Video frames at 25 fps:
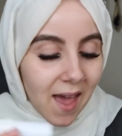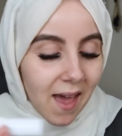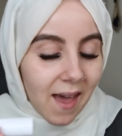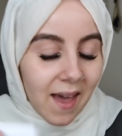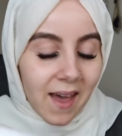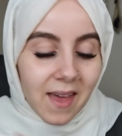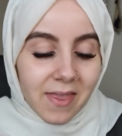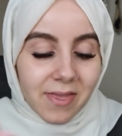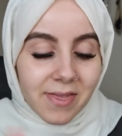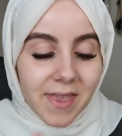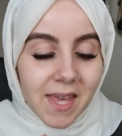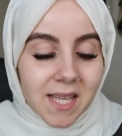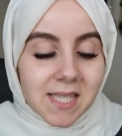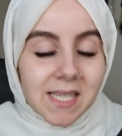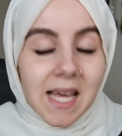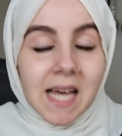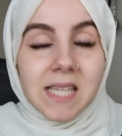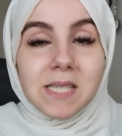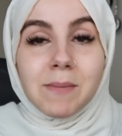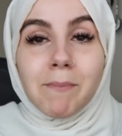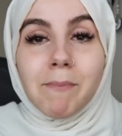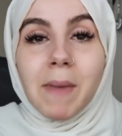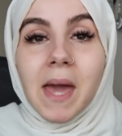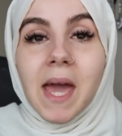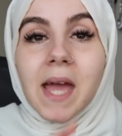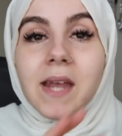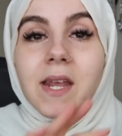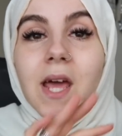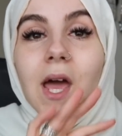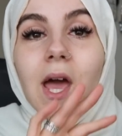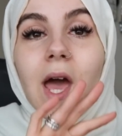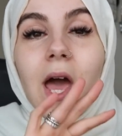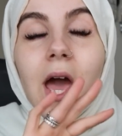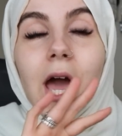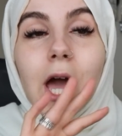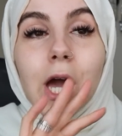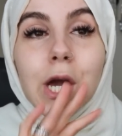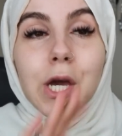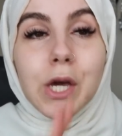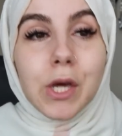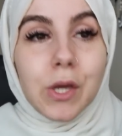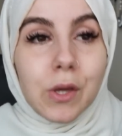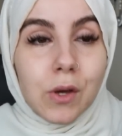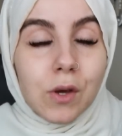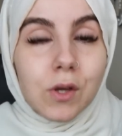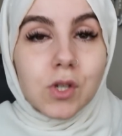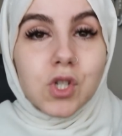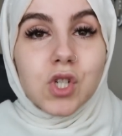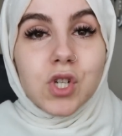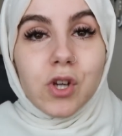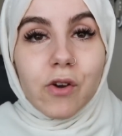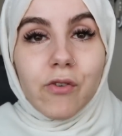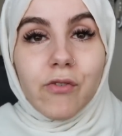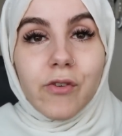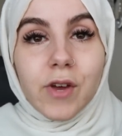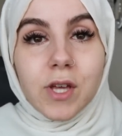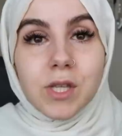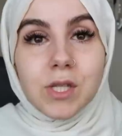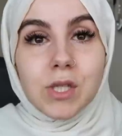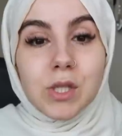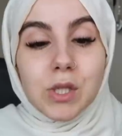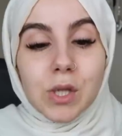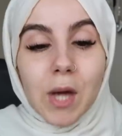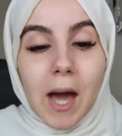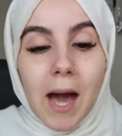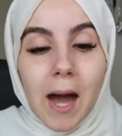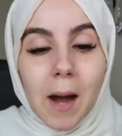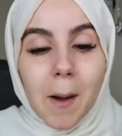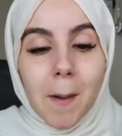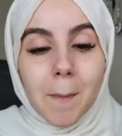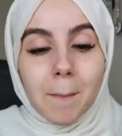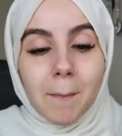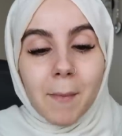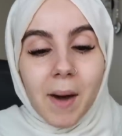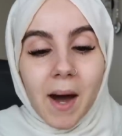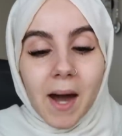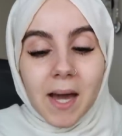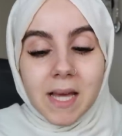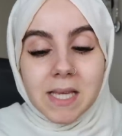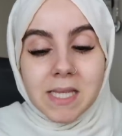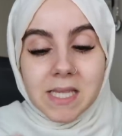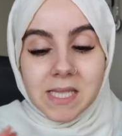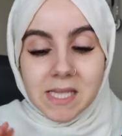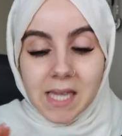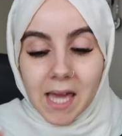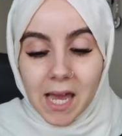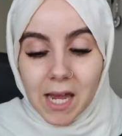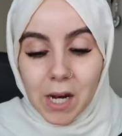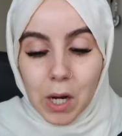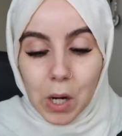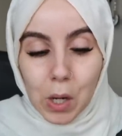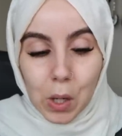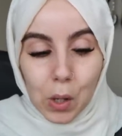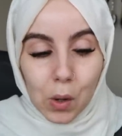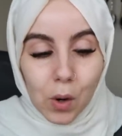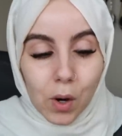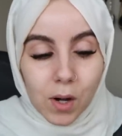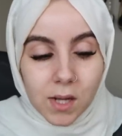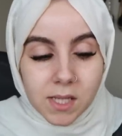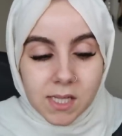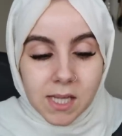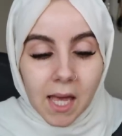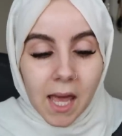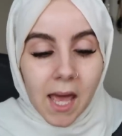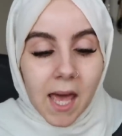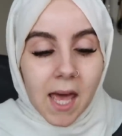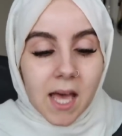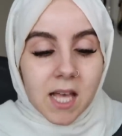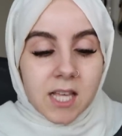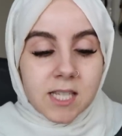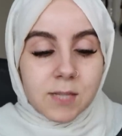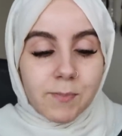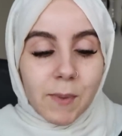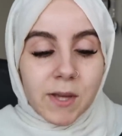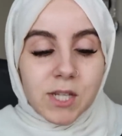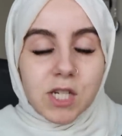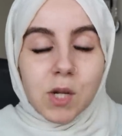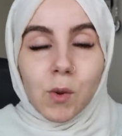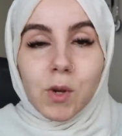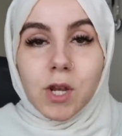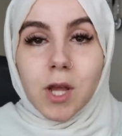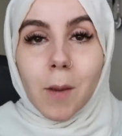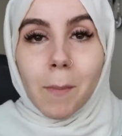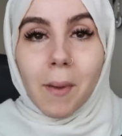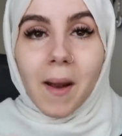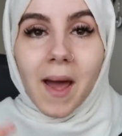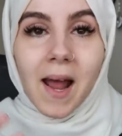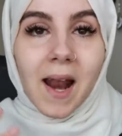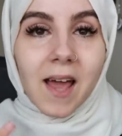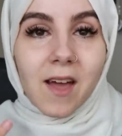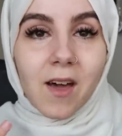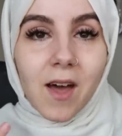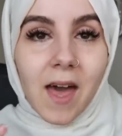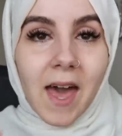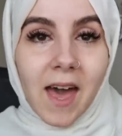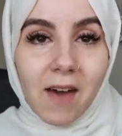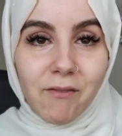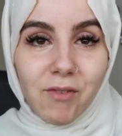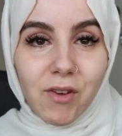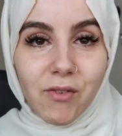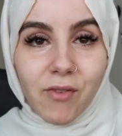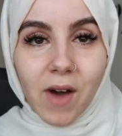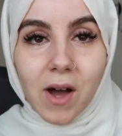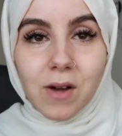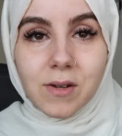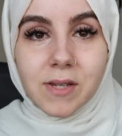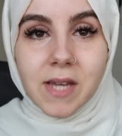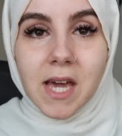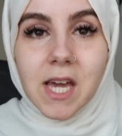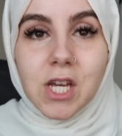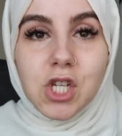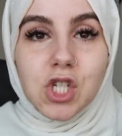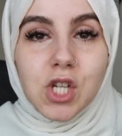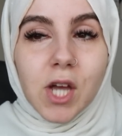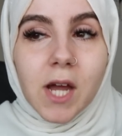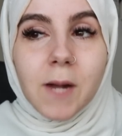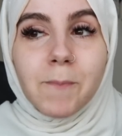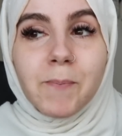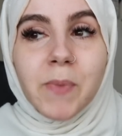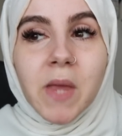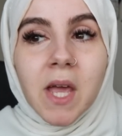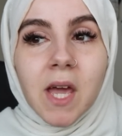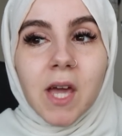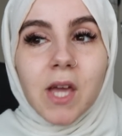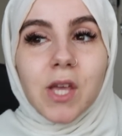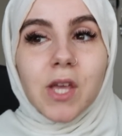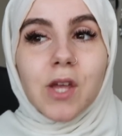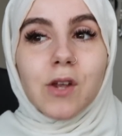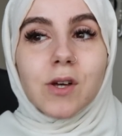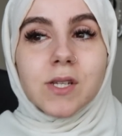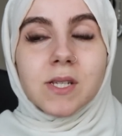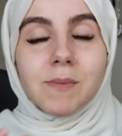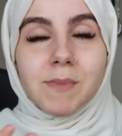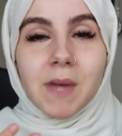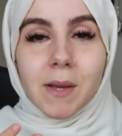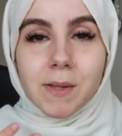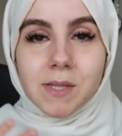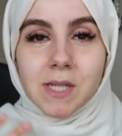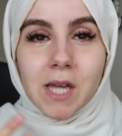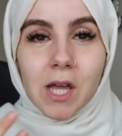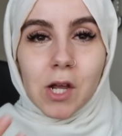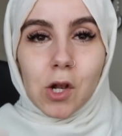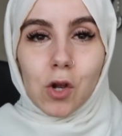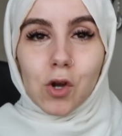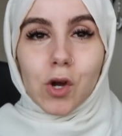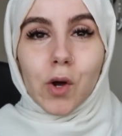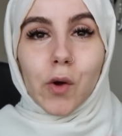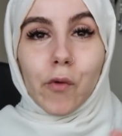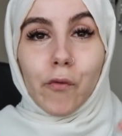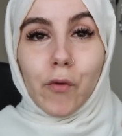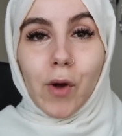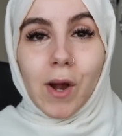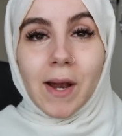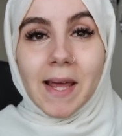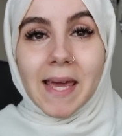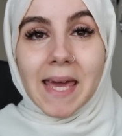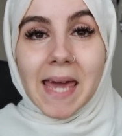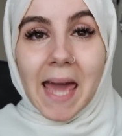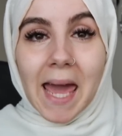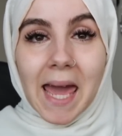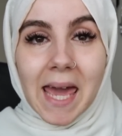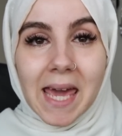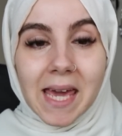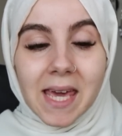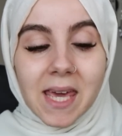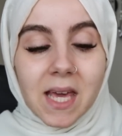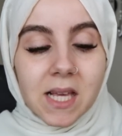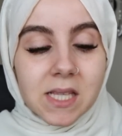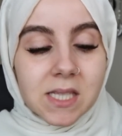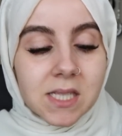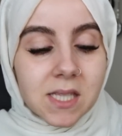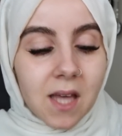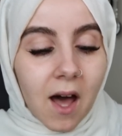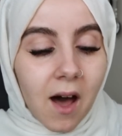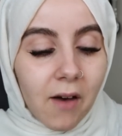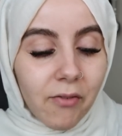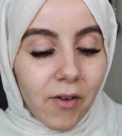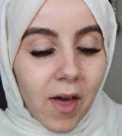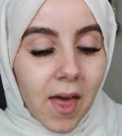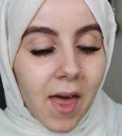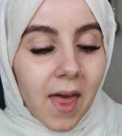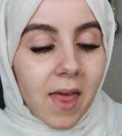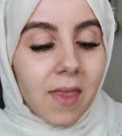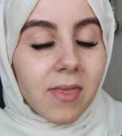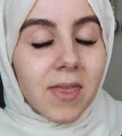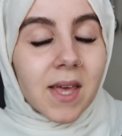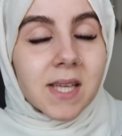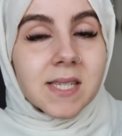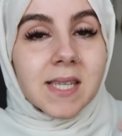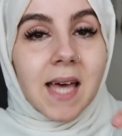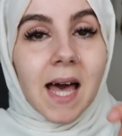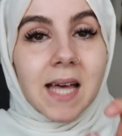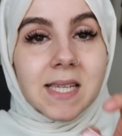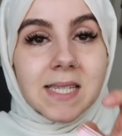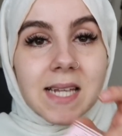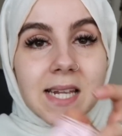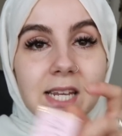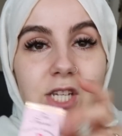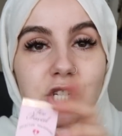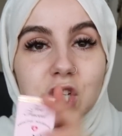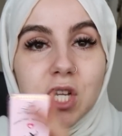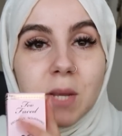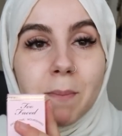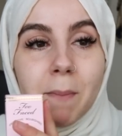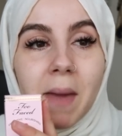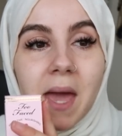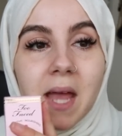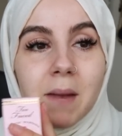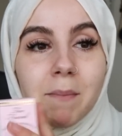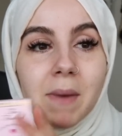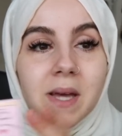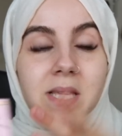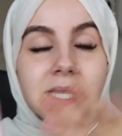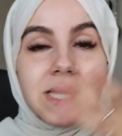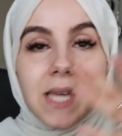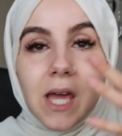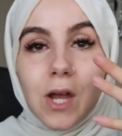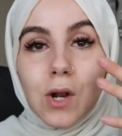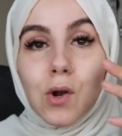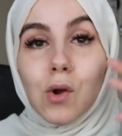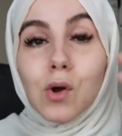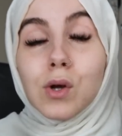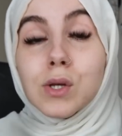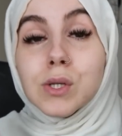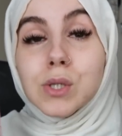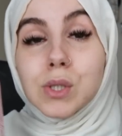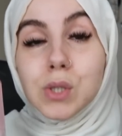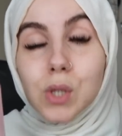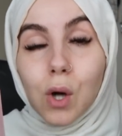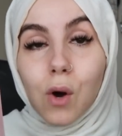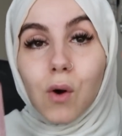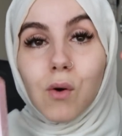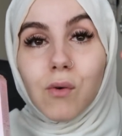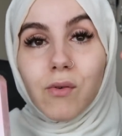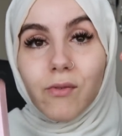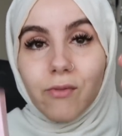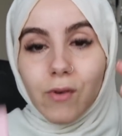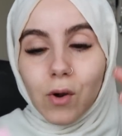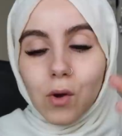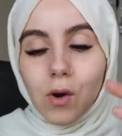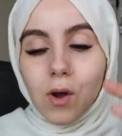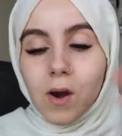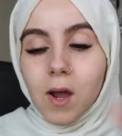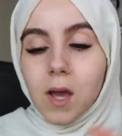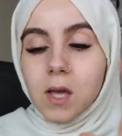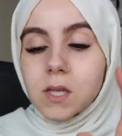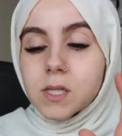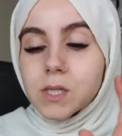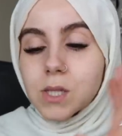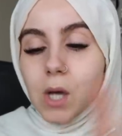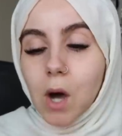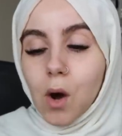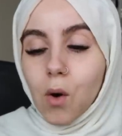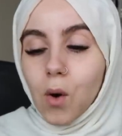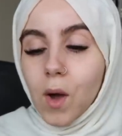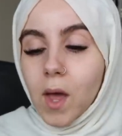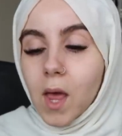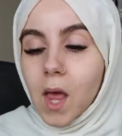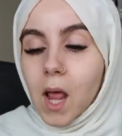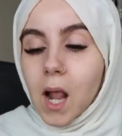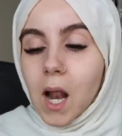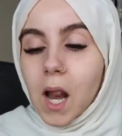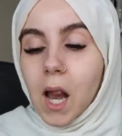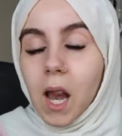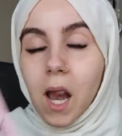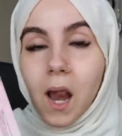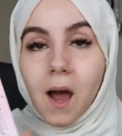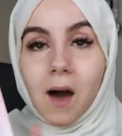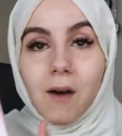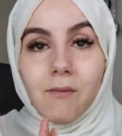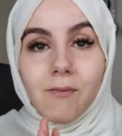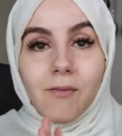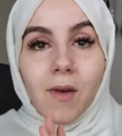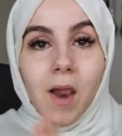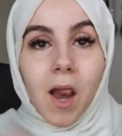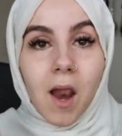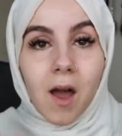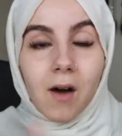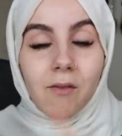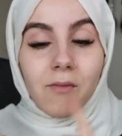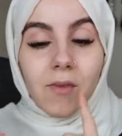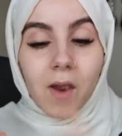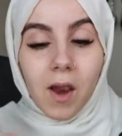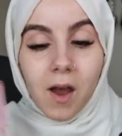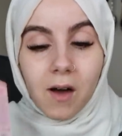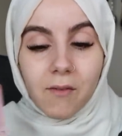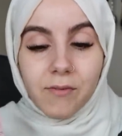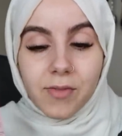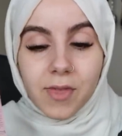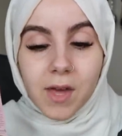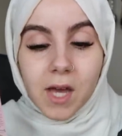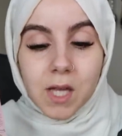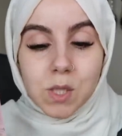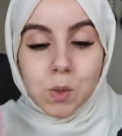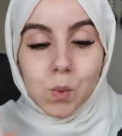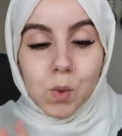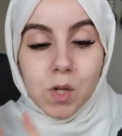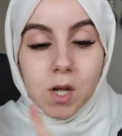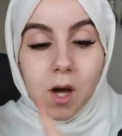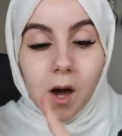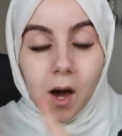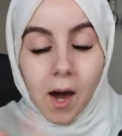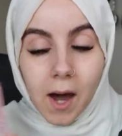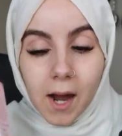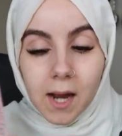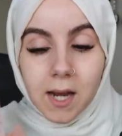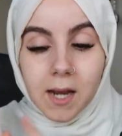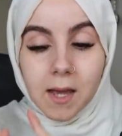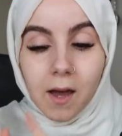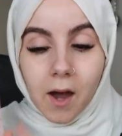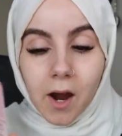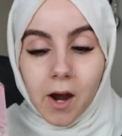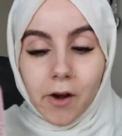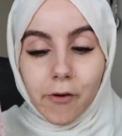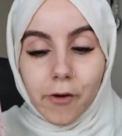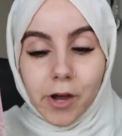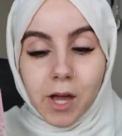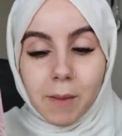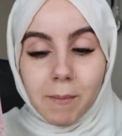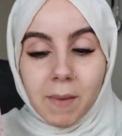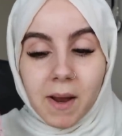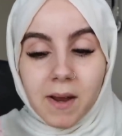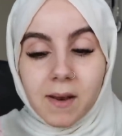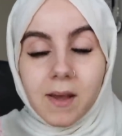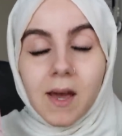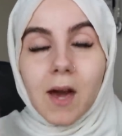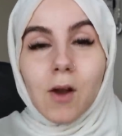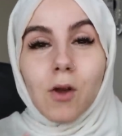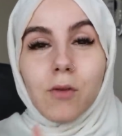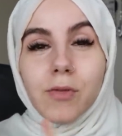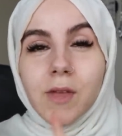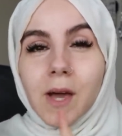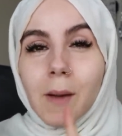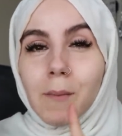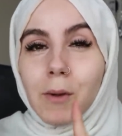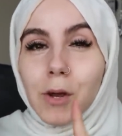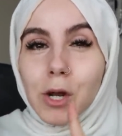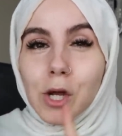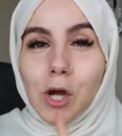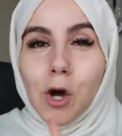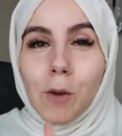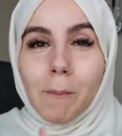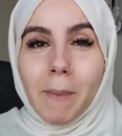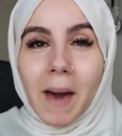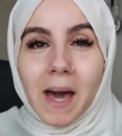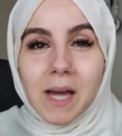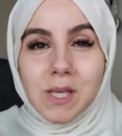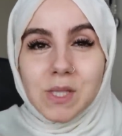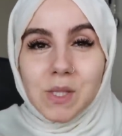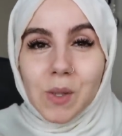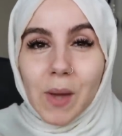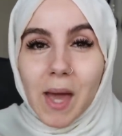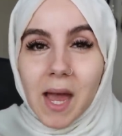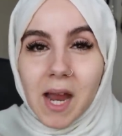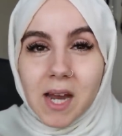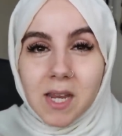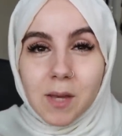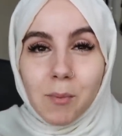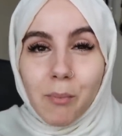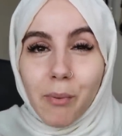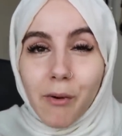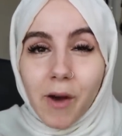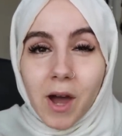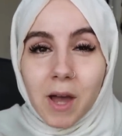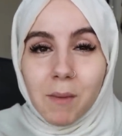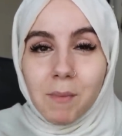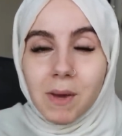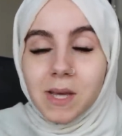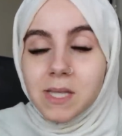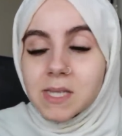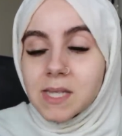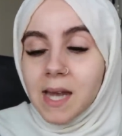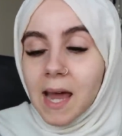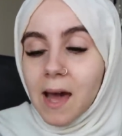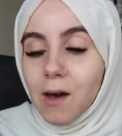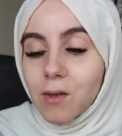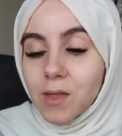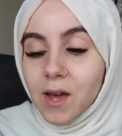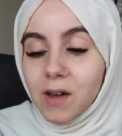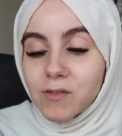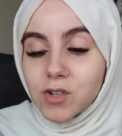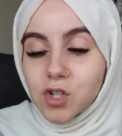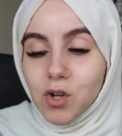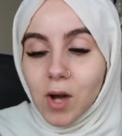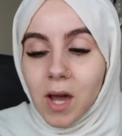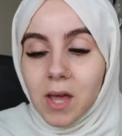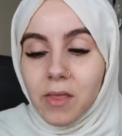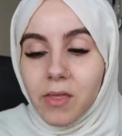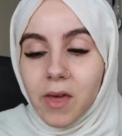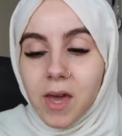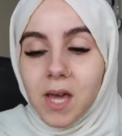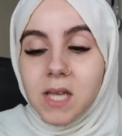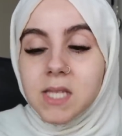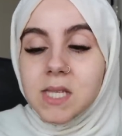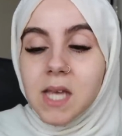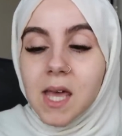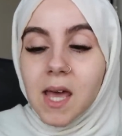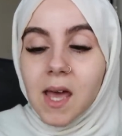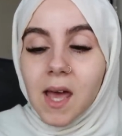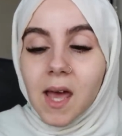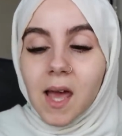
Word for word: And this has made a huge difference to how my skin looks, especially when you apply like a heavy foundation. You know, sometimes it can look really cakey and stuff. This has literally made my skin look so flawless. So love, love, love this. Would highly recommend it. I don't think I'm going to go back to any primers now that I've tried this.